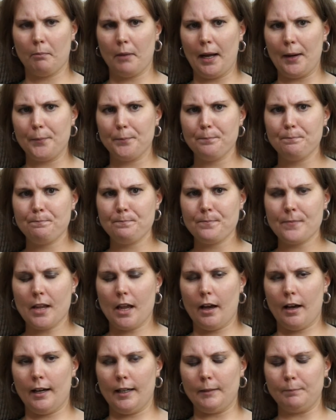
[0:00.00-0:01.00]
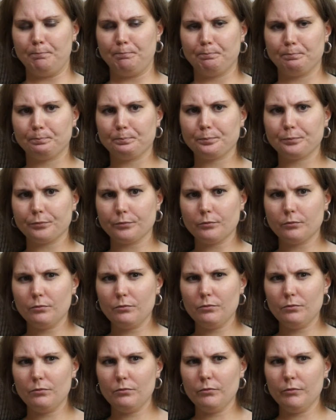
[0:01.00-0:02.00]
But,
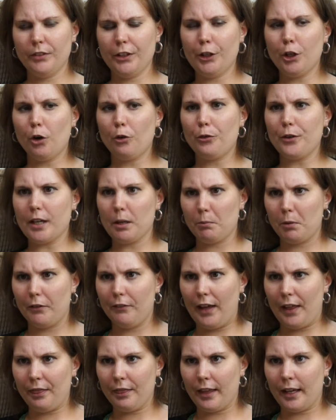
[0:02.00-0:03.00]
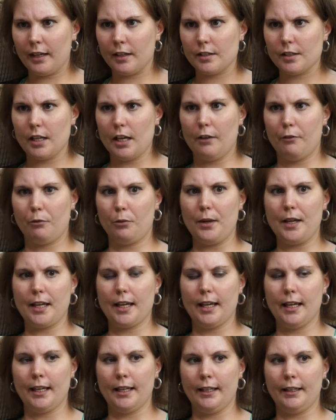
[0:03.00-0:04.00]
if we can prevent things, if we
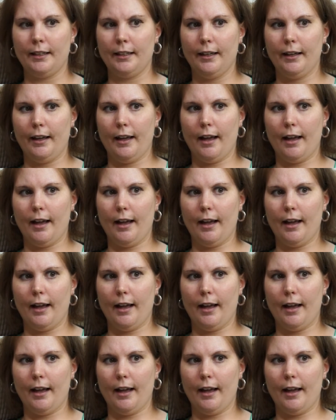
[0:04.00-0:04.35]
can,